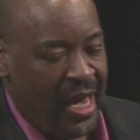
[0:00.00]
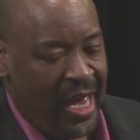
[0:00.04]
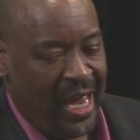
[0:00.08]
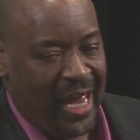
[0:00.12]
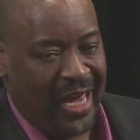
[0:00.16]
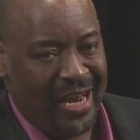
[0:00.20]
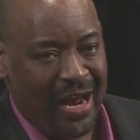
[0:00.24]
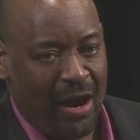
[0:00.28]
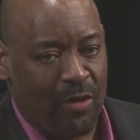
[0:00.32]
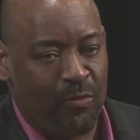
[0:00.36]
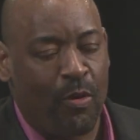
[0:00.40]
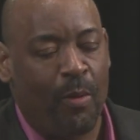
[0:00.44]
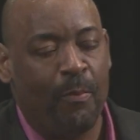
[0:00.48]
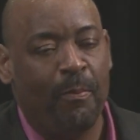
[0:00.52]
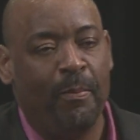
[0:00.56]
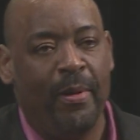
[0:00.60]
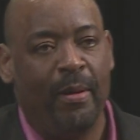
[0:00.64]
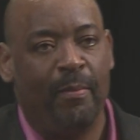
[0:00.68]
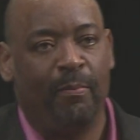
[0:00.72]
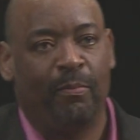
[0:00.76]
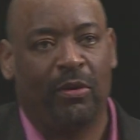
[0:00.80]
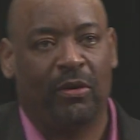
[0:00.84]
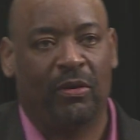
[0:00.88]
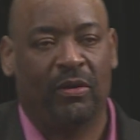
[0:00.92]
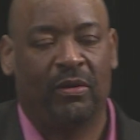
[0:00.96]
And I
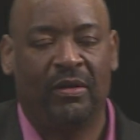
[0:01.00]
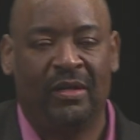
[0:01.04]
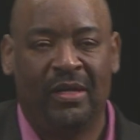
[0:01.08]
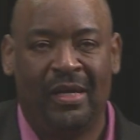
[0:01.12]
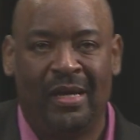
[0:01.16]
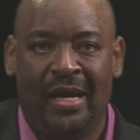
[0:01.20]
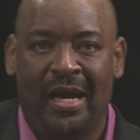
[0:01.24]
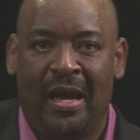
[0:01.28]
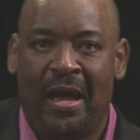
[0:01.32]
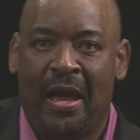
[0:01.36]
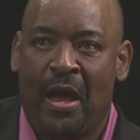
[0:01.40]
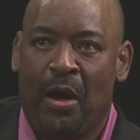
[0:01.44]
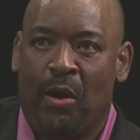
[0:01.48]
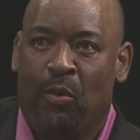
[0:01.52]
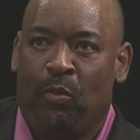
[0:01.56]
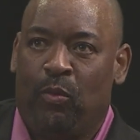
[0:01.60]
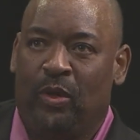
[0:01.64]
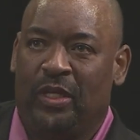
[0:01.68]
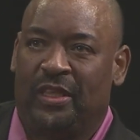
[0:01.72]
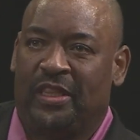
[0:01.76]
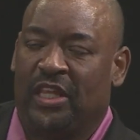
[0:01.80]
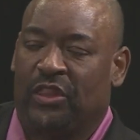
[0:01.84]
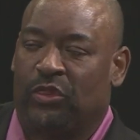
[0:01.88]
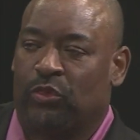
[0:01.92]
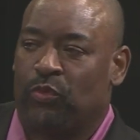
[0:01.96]
remember
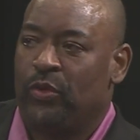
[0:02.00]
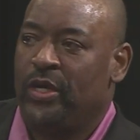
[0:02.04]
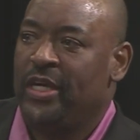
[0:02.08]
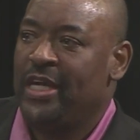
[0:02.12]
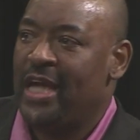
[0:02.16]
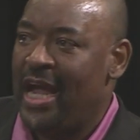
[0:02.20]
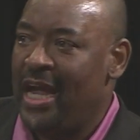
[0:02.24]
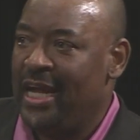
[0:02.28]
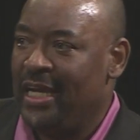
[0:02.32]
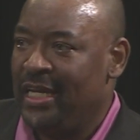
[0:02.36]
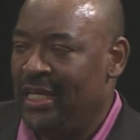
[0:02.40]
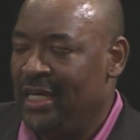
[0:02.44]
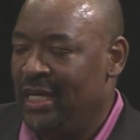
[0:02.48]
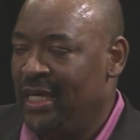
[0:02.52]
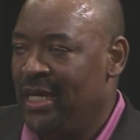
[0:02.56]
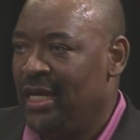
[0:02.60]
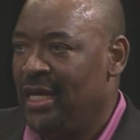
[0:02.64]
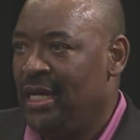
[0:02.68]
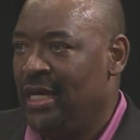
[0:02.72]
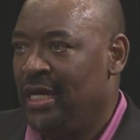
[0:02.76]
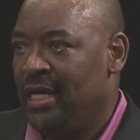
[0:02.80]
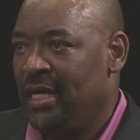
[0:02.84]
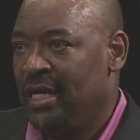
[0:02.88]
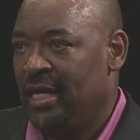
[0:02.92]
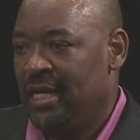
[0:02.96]
with the 380,
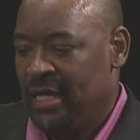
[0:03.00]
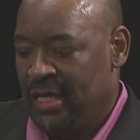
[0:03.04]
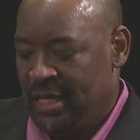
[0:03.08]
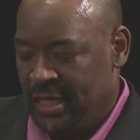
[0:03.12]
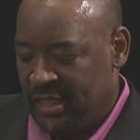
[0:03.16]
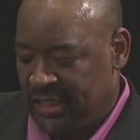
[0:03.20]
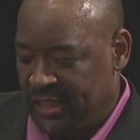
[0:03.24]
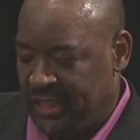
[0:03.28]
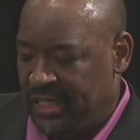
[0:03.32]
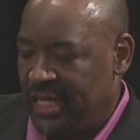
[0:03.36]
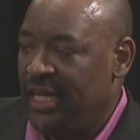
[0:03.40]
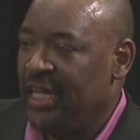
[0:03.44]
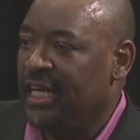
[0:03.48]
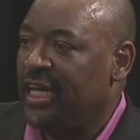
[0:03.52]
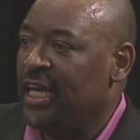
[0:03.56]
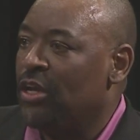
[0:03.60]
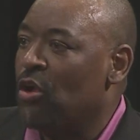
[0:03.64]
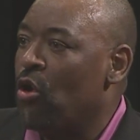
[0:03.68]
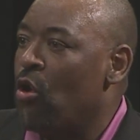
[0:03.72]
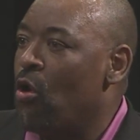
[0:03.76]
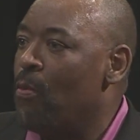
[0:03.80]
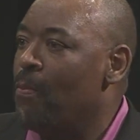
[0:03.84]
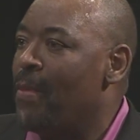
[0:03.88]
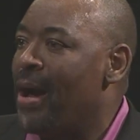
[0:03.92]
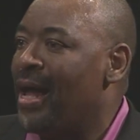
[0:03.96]
sitting it
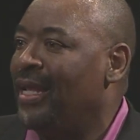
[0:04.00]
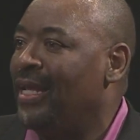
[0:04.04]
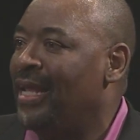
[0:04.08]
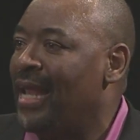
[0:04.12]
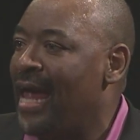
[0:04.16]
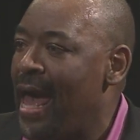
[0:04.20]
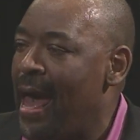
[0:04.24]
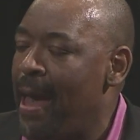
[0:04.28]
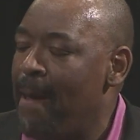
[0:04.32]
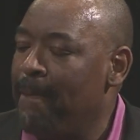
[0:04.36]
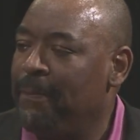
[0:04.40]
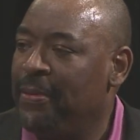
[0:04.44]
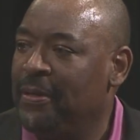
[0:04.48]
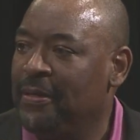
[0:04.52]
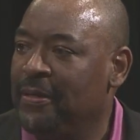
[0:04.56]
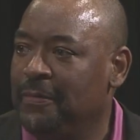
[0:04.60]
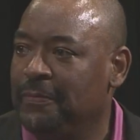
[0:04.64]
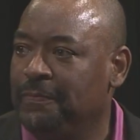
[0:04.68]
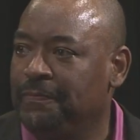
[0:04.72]
on my lap,